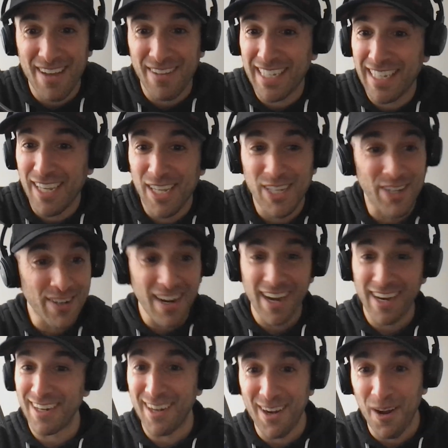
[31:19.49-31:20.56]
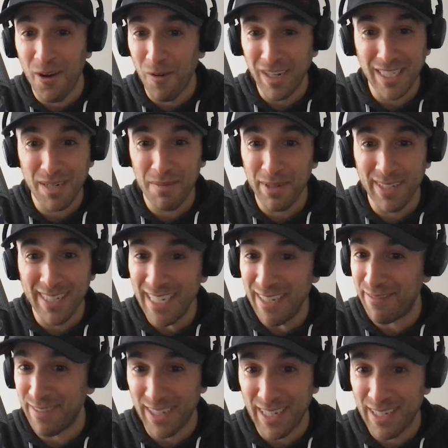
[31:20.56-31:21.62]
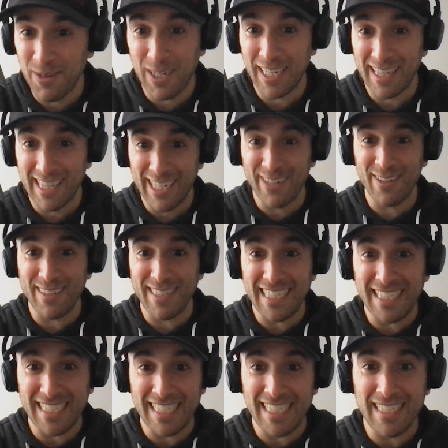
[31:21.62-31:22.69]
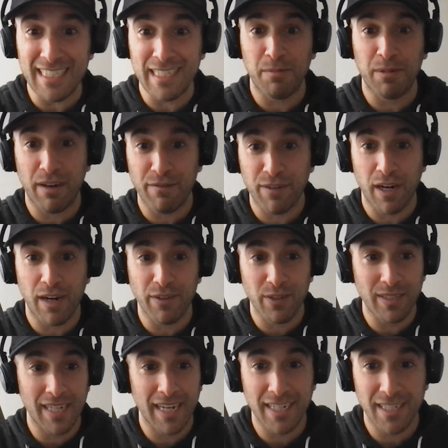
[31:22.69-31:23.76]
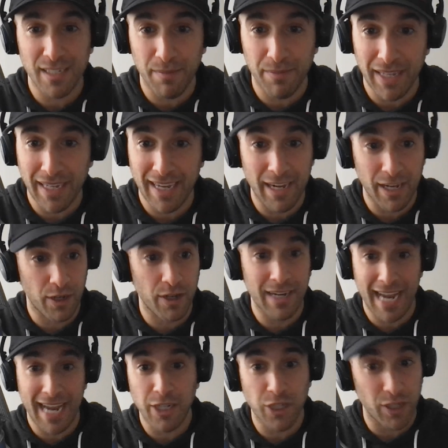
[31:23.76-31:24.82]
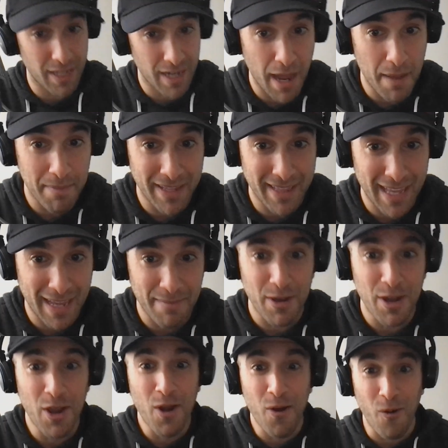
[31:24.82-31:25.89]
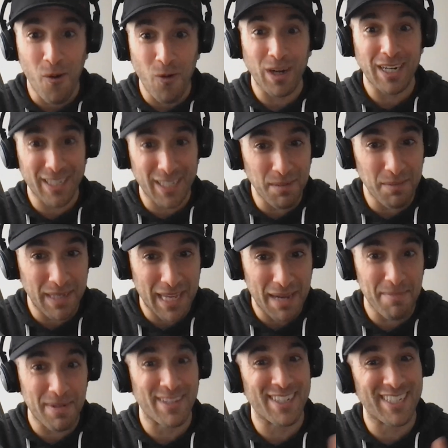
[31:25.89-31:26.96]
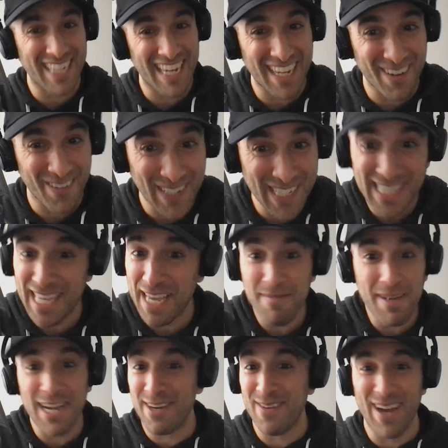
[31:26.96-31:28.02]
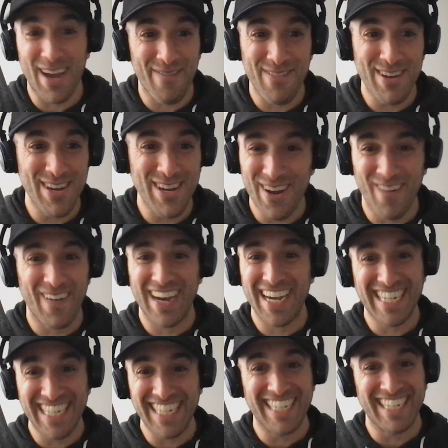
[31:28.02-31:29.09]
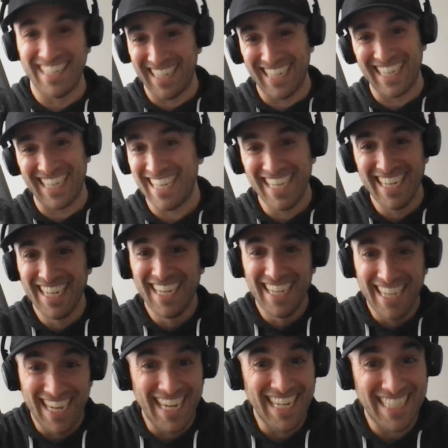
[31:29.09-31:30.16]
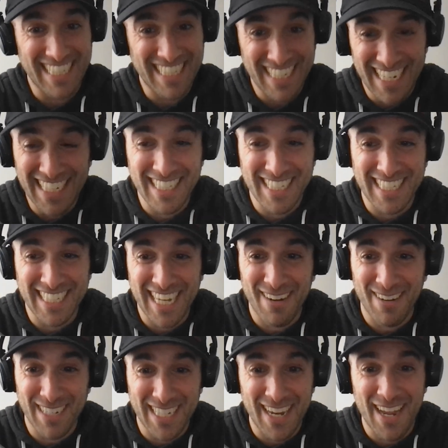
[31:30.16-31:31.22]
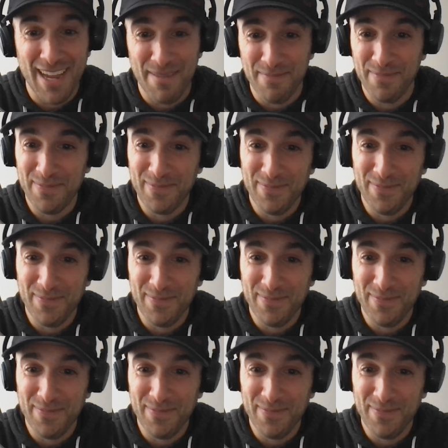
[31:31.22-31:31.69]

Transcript: Like, you're not going to know what to believe. You could literally see someone in front of you saying something, and it could actually not be them, or it could be them, but they're saying it wasn't them, and you have no idea. Like, it's a scary time.